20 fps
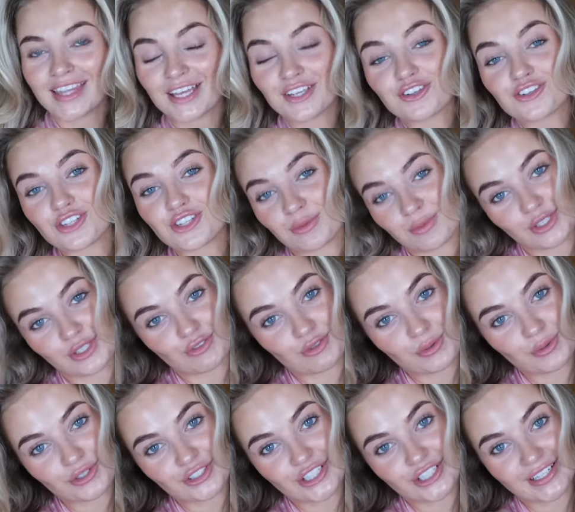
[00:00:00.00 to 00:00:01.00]
Thank you so much
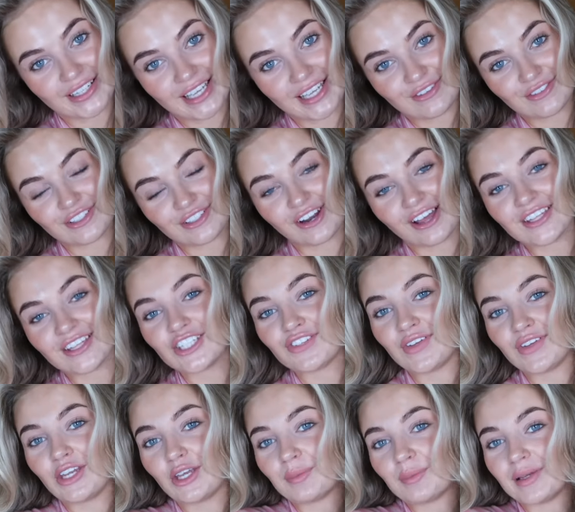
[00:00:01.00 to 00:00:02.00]
for watching. If you like this
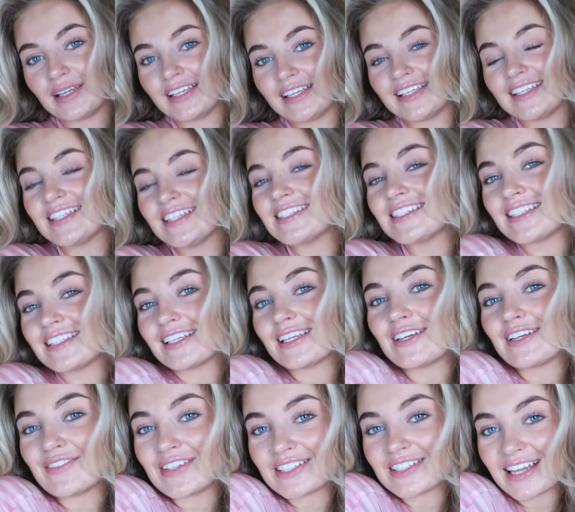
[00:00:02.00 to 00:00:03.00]
video, please
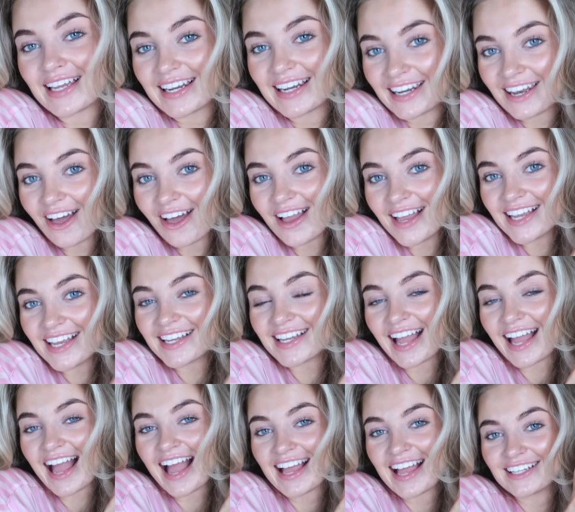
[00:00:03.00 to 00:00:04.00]
give it a
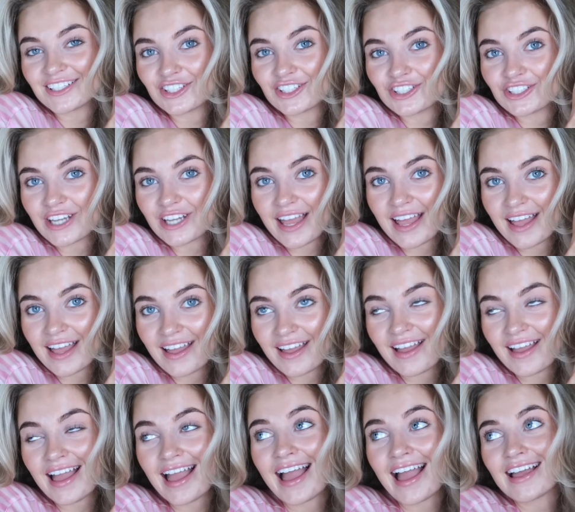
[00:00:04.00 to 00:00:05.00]
like and
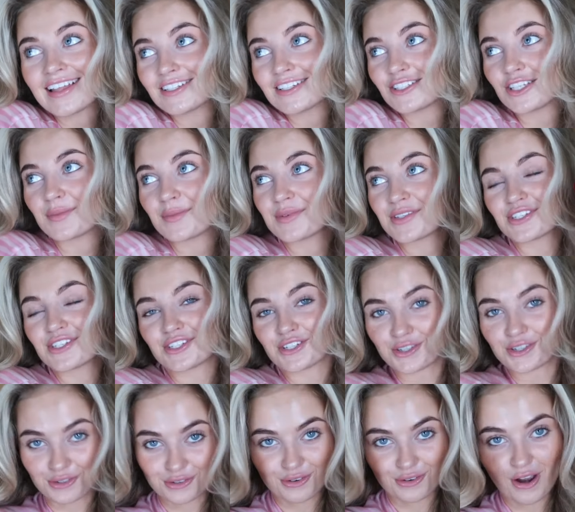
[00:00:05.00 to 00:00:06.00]
share and
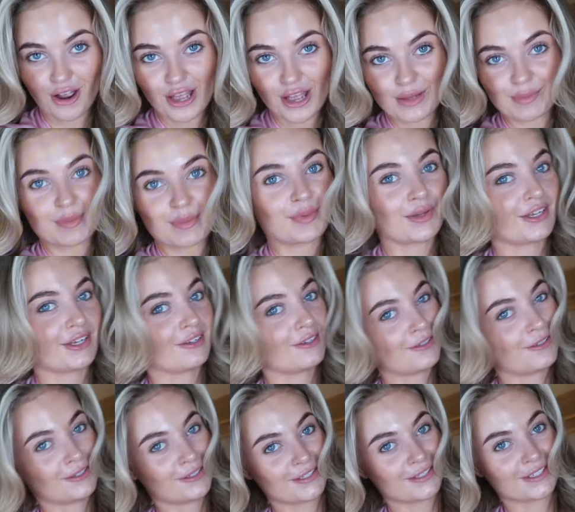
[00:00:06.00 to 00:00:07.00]
subscribe,
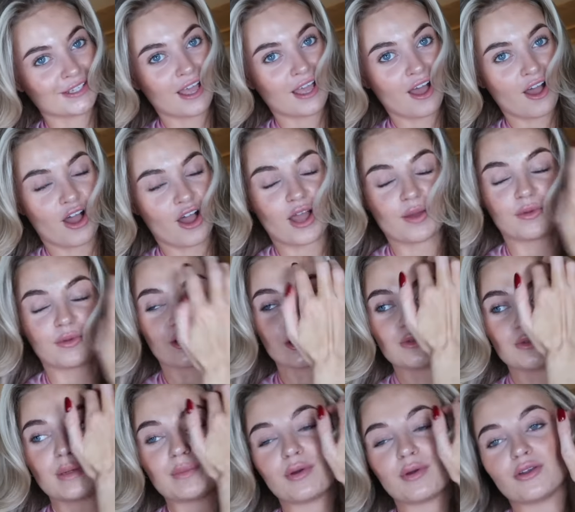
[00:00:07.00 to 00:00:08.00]
because I'm
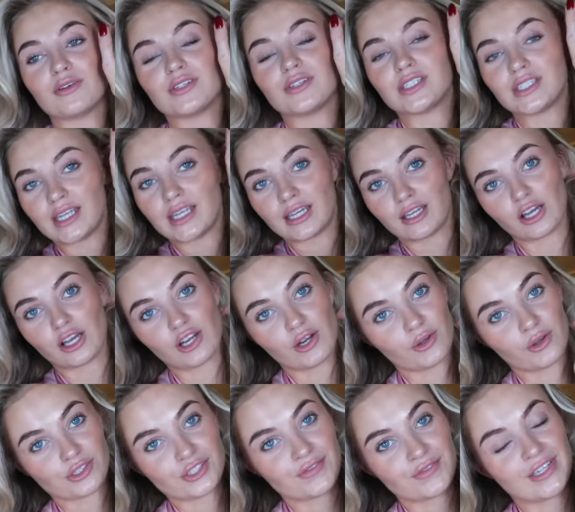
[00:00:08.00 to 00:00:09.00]
going to be posting a
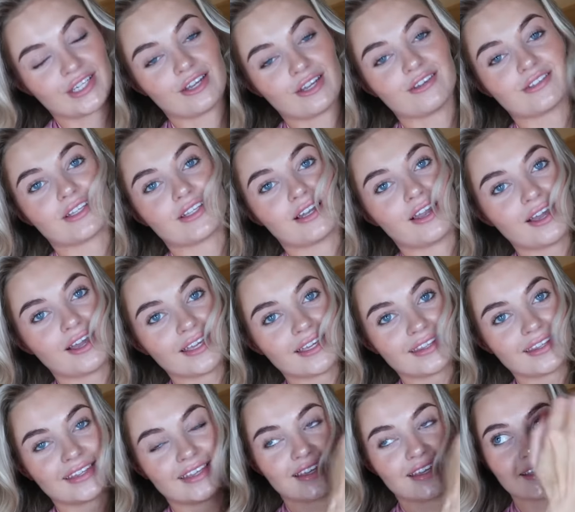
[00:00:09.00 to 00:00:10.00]
lot of videos
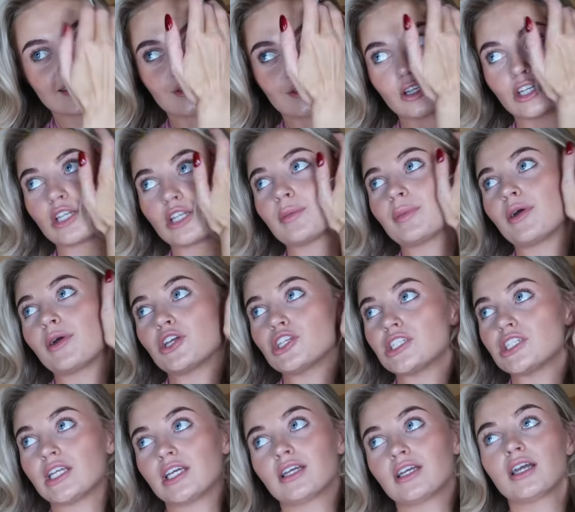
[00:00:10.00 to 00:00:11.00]
like this. I'm going to be
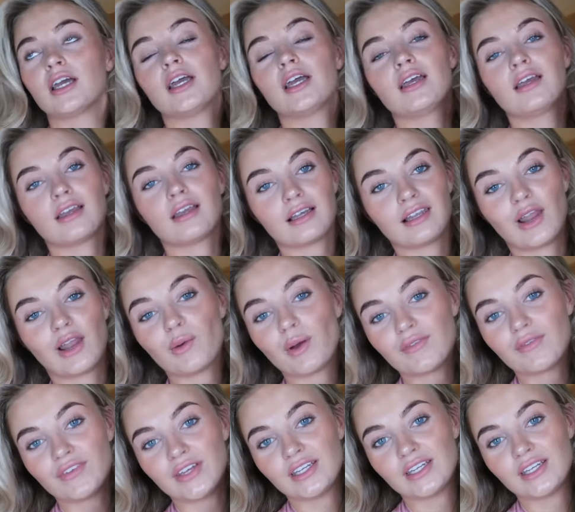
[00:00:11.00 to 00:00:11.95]
posting glow up